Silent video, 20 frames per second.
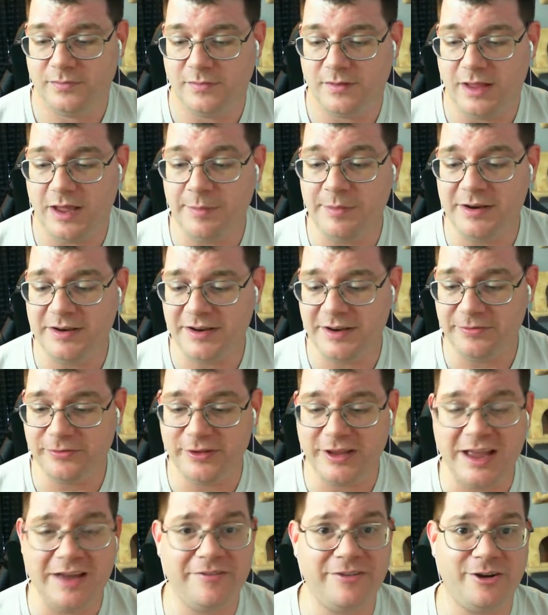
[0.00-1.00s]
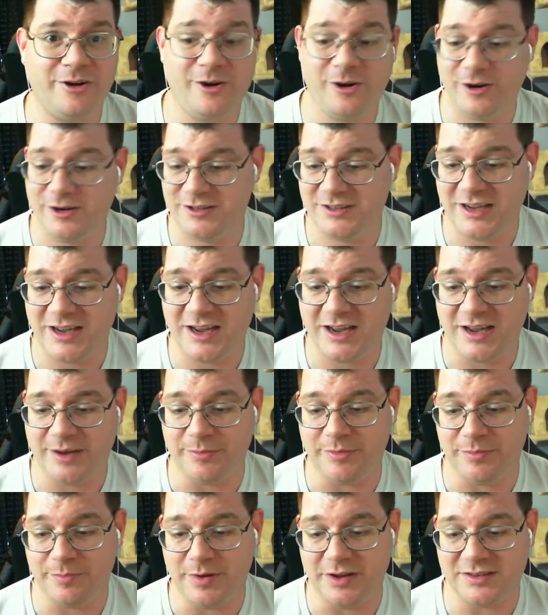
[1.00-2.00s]
I've been definitely having a hard time
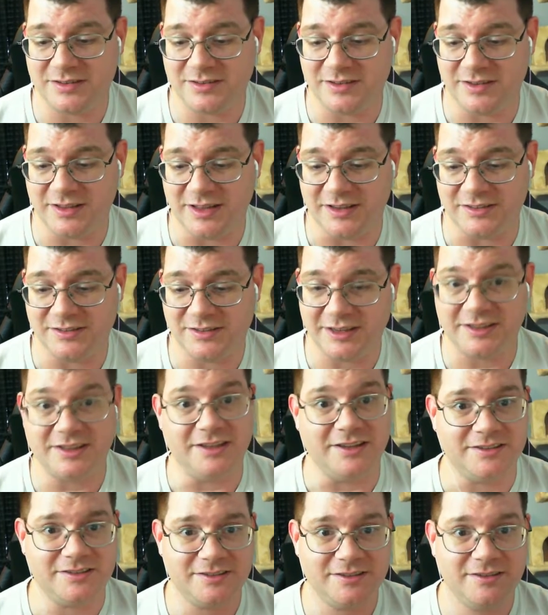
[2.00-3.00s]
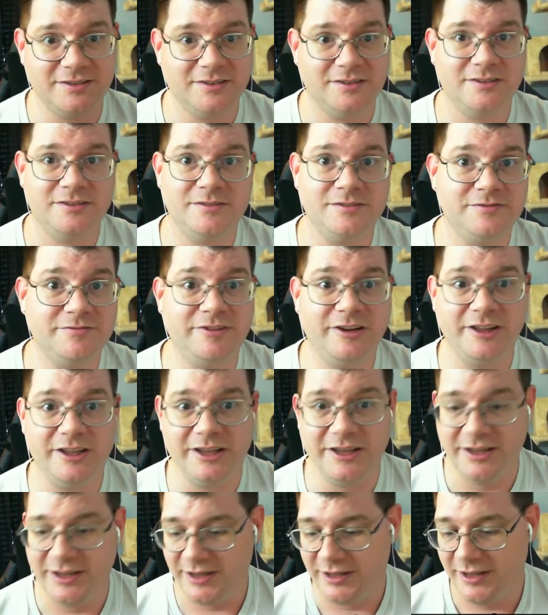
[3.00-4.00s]
with basically things like this. It's
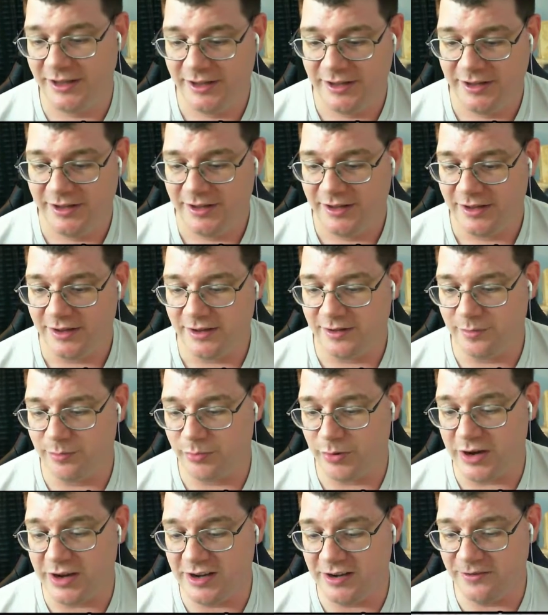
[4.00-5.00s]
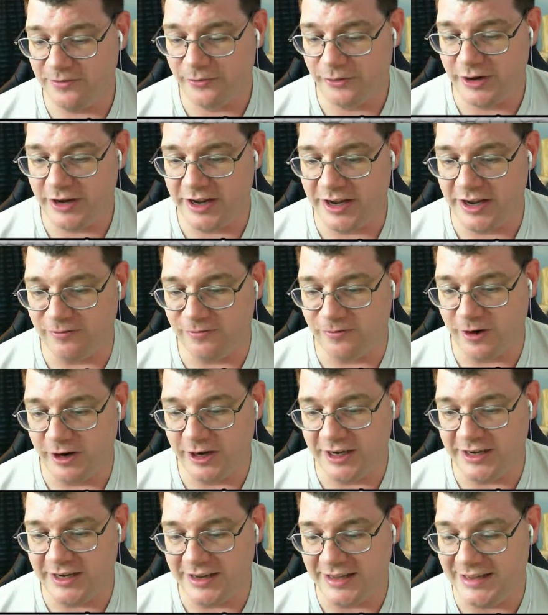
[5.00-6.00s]
really breaking free
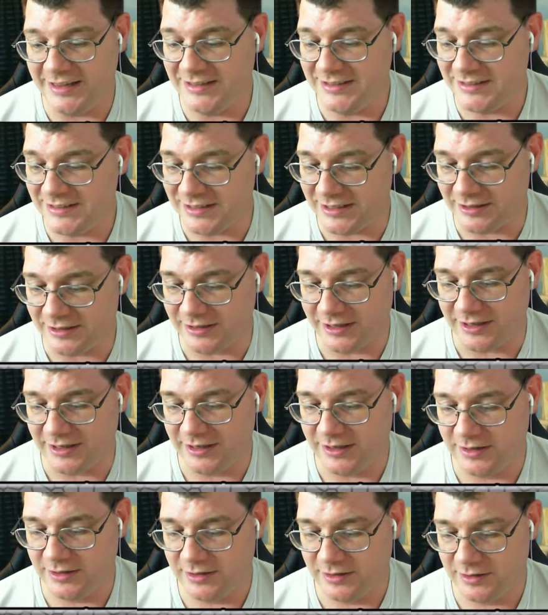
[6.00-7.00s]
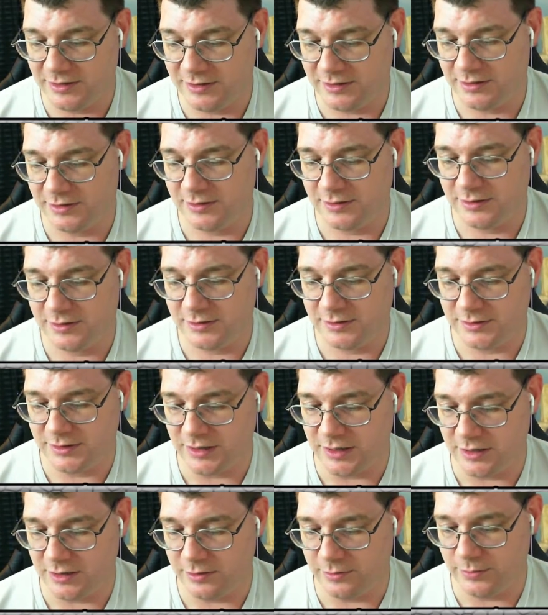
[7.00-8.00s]
running instantly.
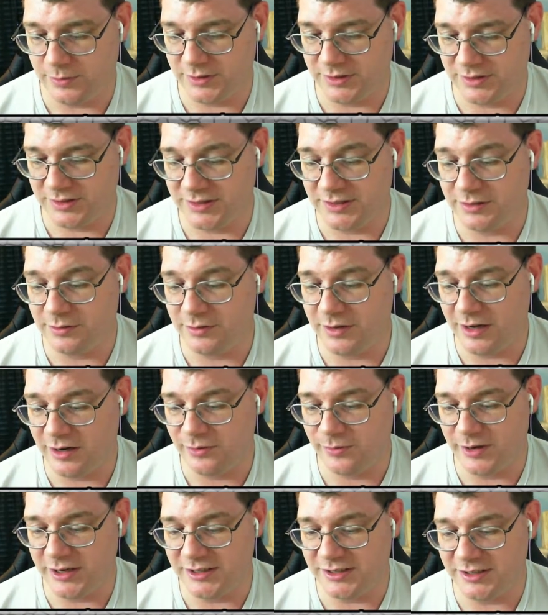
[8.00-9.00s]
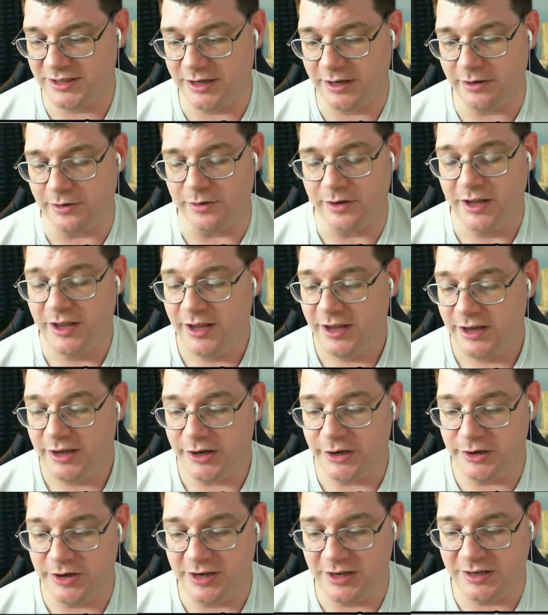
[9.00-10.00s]
So we're still got a ways to go.
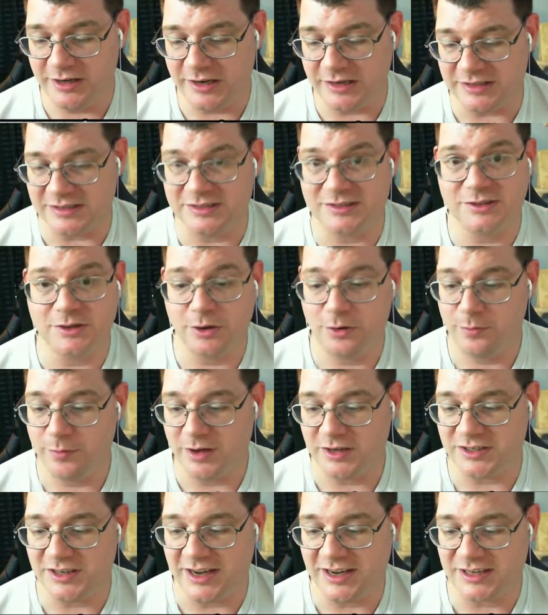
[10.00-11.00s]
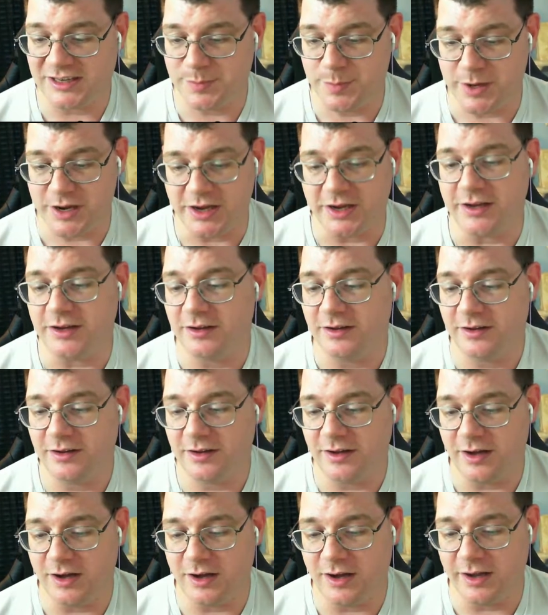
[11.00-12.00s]
You need this so much XP.
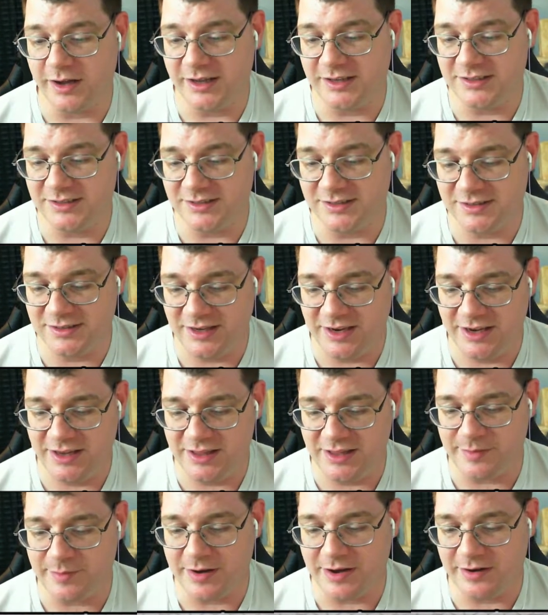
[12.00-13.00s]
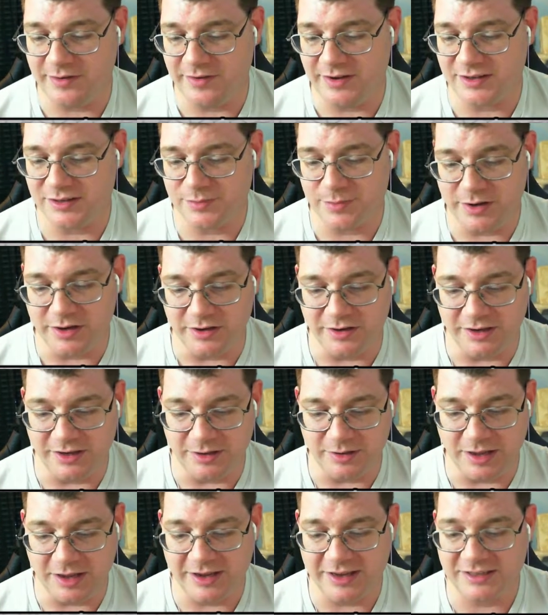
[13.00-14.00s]
Uh, it's insane the amount of XP you
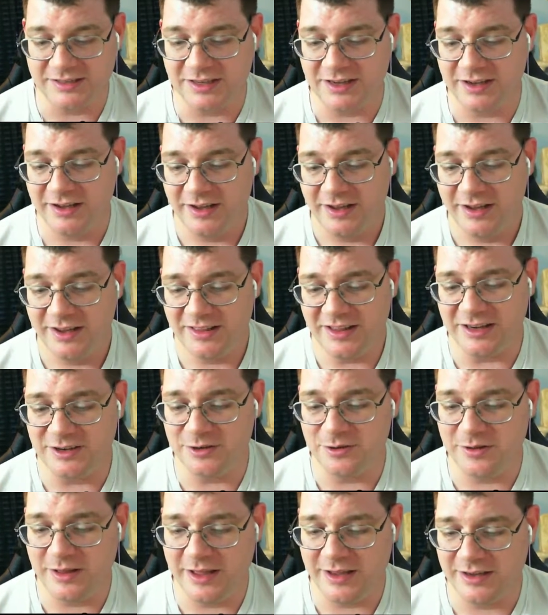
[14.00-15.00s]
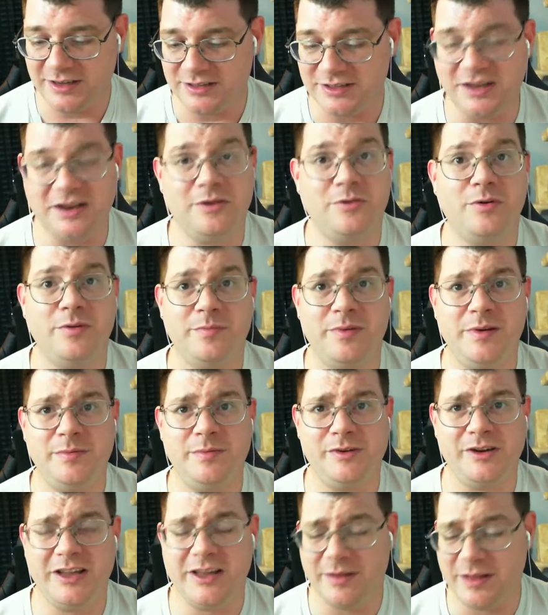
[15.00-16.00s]
need. I guess they, they do that because they don't want people
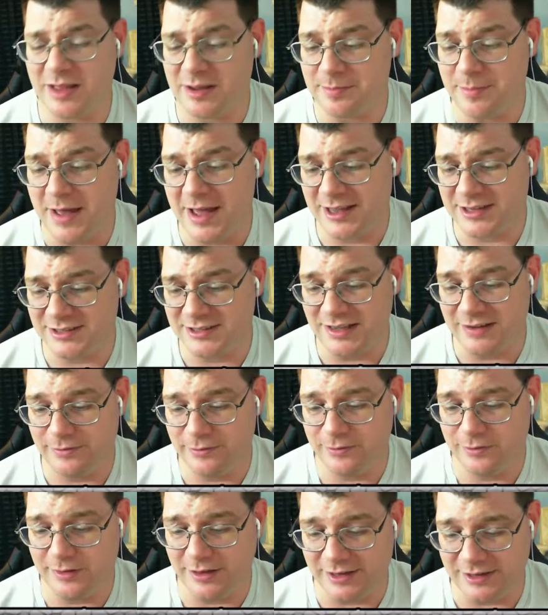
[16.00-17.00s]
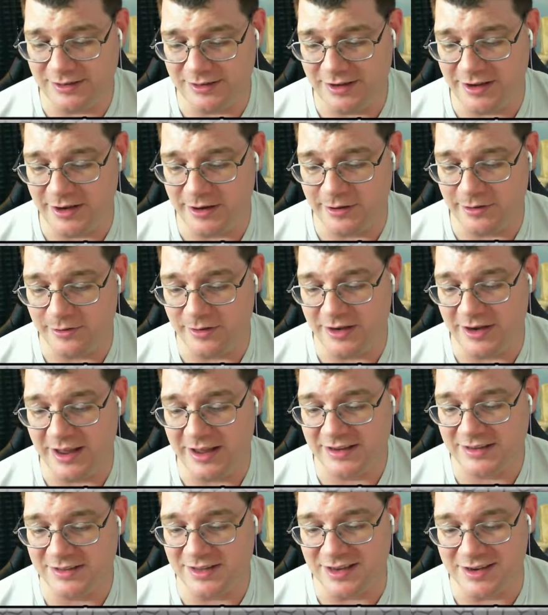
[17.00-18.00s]
to get like max level like you know the
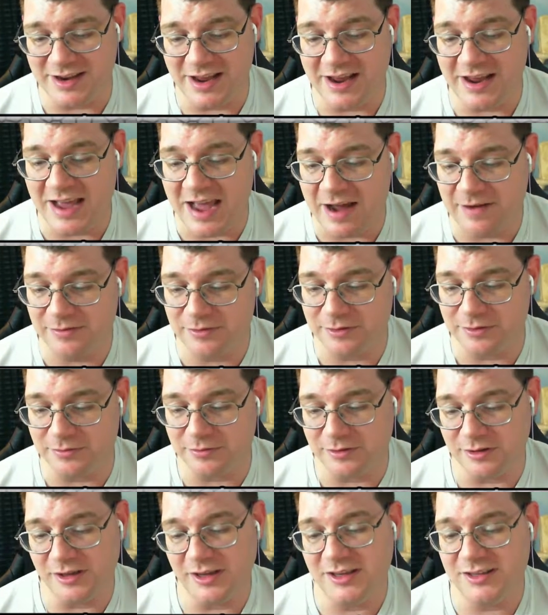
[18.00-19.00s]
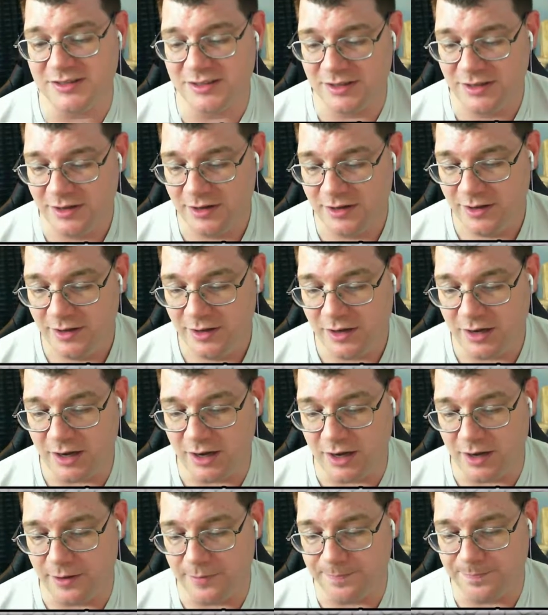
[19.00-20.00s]
next the day after the release.
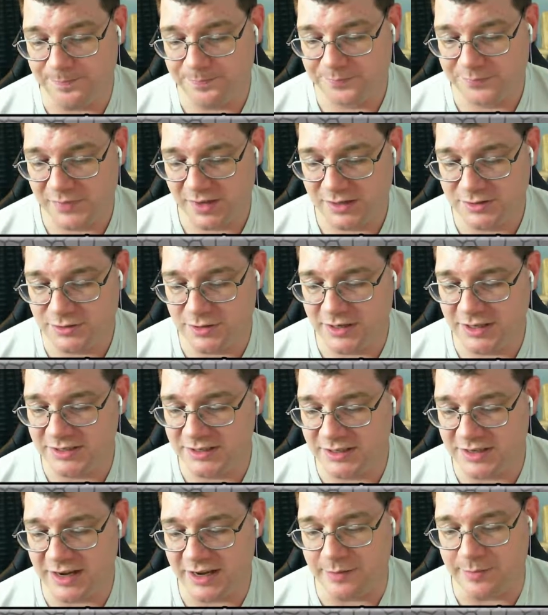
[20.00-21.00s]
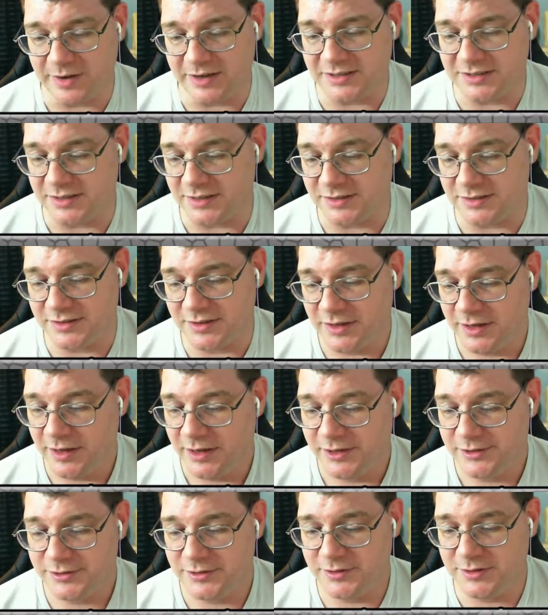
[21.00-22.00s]
Um, so I guess it kind of makes sense.
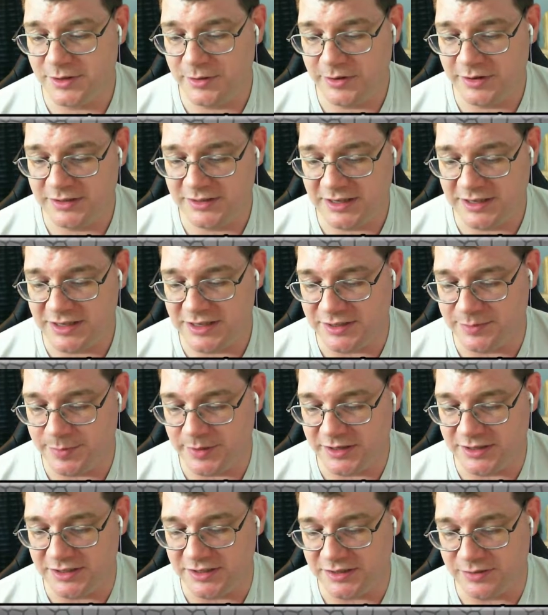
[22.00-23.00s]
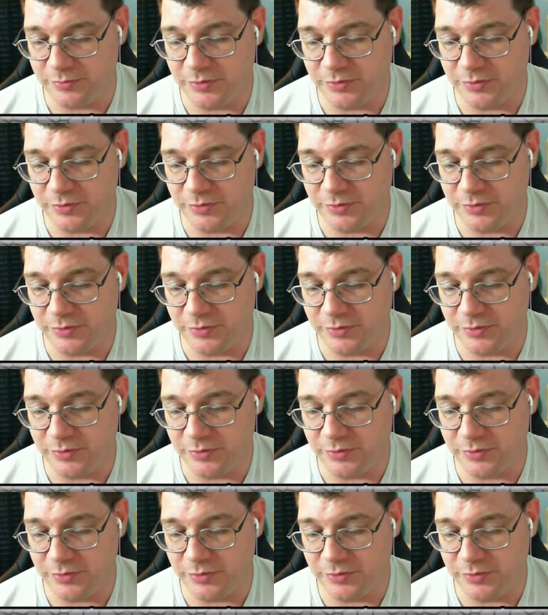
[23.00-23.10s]
So let's go ahead and take these Pidgeys.